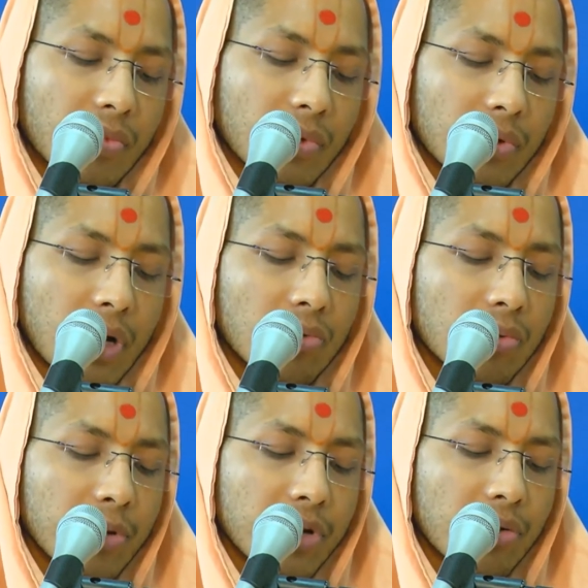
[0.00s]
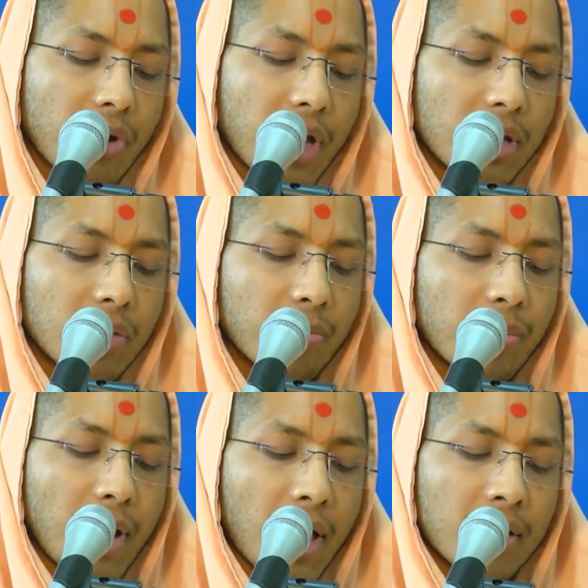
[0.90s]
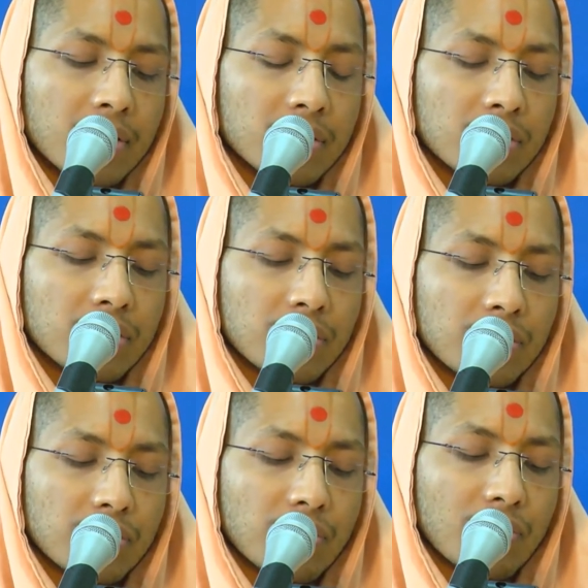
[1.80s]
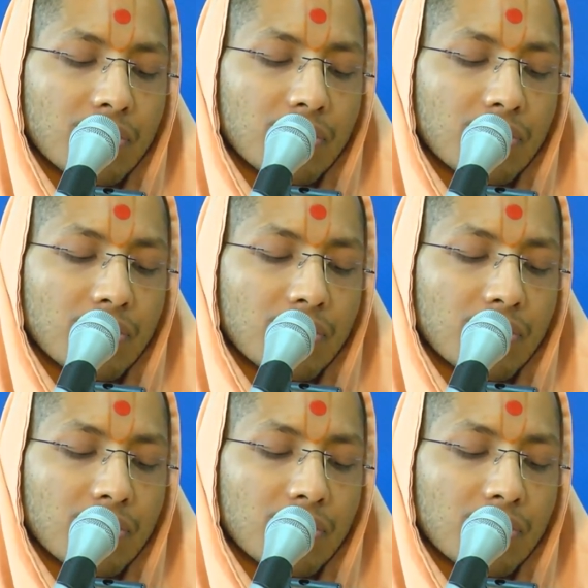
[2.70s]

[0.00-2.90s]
there will be no any plan to